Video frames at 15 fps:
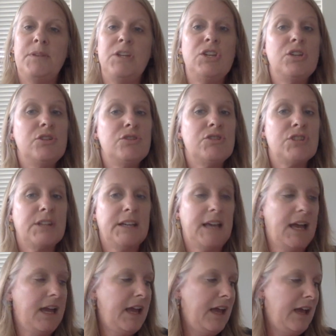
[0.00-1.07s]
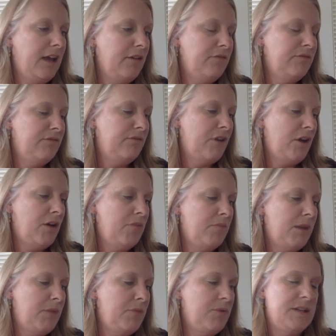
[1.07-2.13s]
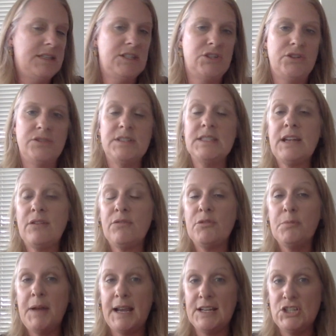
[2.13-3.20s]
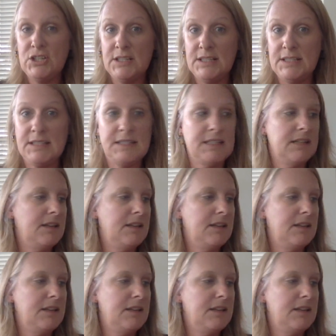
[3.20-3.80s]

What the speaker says: usually I have my boys do several pages